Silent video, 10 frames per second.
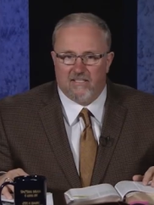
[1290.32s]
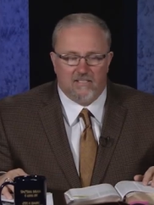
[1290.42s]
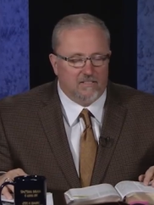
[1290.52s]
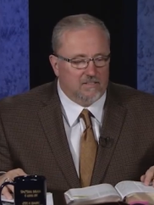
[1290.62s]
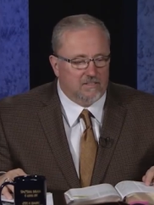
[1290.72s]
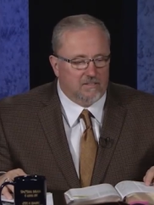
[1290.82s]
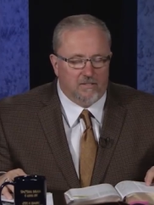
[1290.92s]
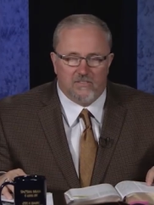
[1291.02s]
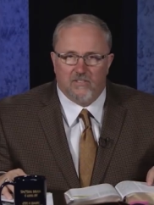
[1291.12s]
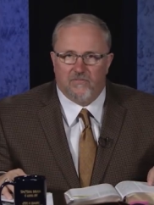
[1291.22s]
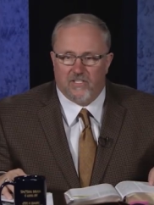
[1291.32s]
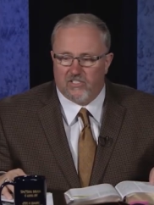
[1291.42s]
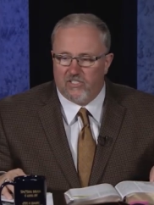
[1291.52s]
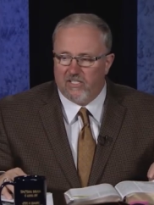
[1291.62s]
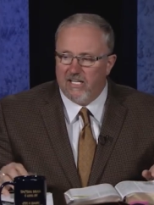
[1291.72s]
the
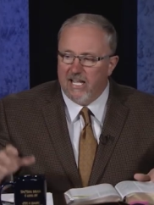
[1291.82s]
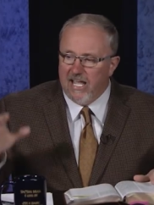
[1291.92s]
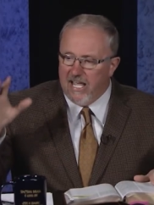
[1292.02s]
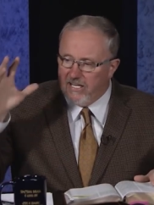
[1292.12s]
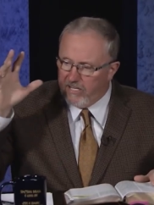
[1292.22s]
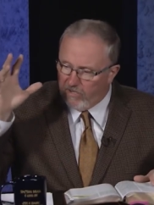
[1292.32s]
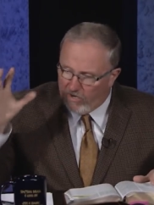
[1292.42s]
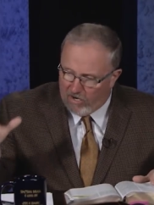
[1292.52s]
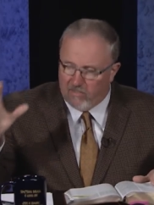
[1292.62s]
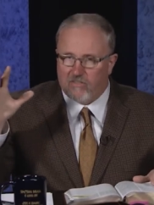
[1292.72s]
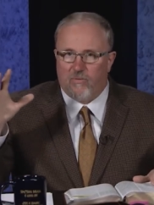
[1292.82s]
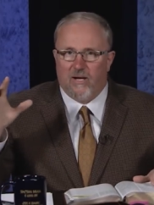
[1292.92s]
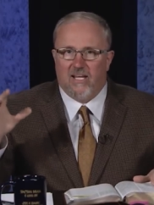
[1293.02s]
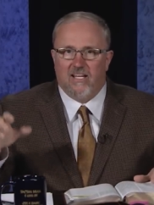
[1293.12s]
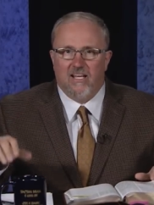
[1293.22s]
crucifixion and an
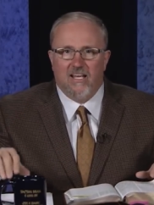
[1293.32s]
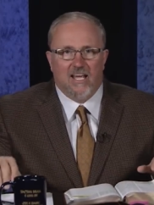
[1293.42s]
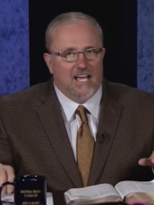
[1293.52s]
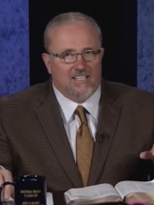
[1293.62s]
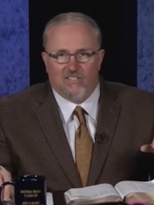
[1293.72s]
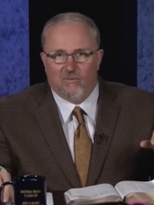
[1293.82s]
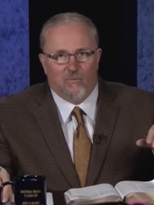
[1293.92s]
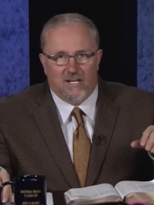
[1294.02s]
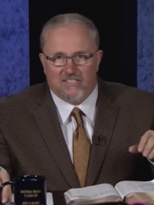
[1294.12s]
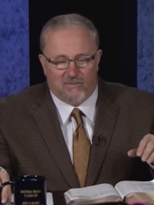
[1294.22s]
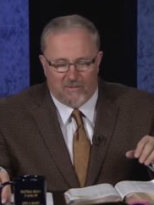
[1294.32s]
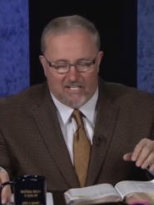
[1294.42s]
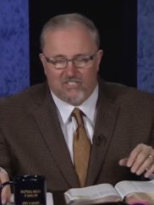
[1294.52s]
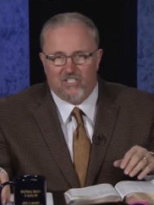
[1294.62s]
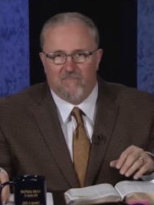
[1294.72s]
earthquake at the
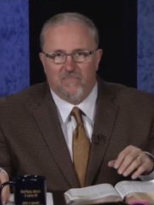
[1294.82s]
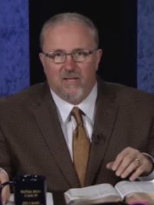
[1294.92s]
resurrection.